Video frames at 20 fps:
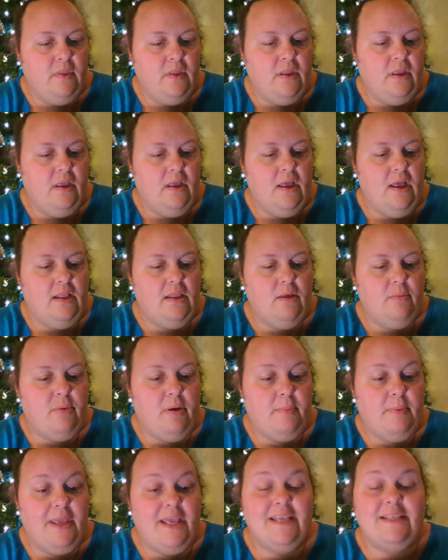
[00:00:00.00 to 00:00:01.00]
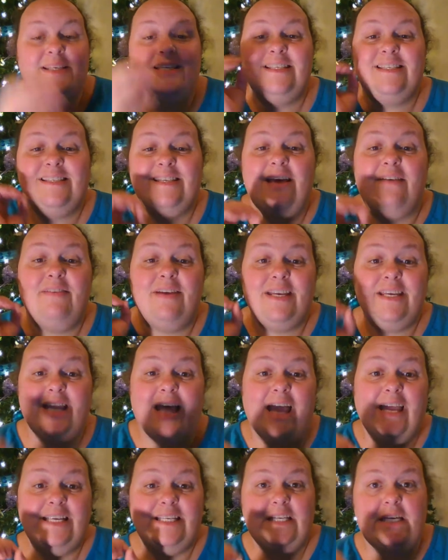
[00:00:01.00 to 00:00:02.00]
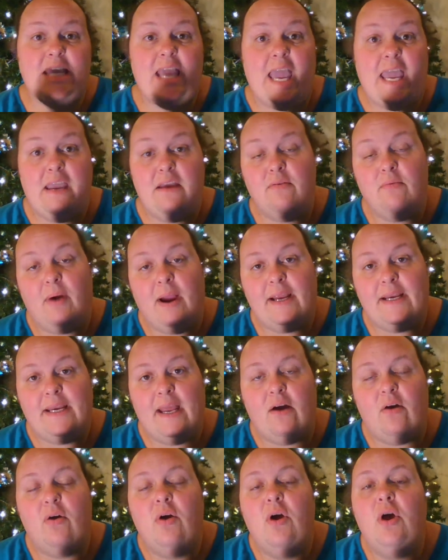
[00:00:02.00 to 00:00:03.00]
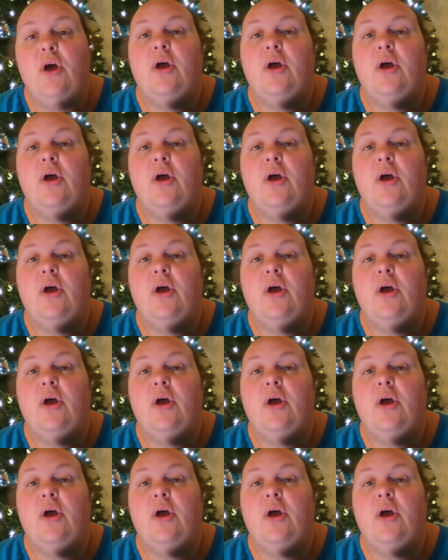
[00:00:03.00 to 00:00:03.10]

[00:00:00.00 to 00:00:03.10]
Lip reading: Hello, puppy. It's 7.98 right now.